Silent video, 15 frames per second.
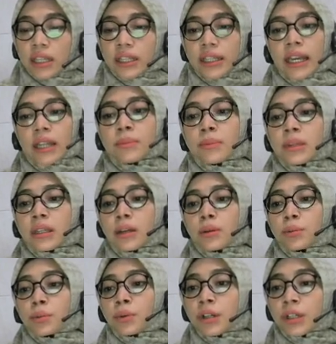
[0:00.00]
It can be a
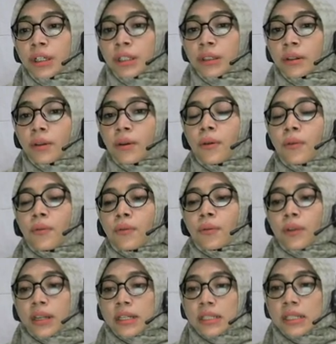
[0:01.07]
word,
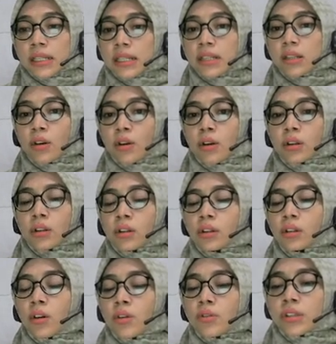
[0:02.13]
phrases, or
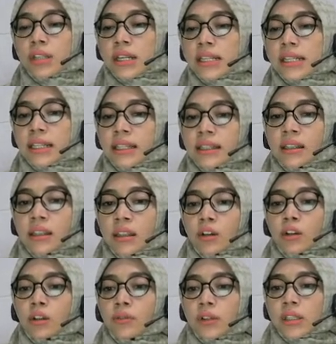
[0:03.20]
clauses in the
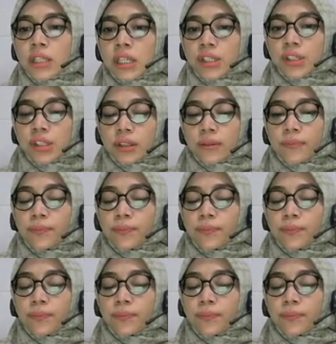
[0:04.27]
conversation.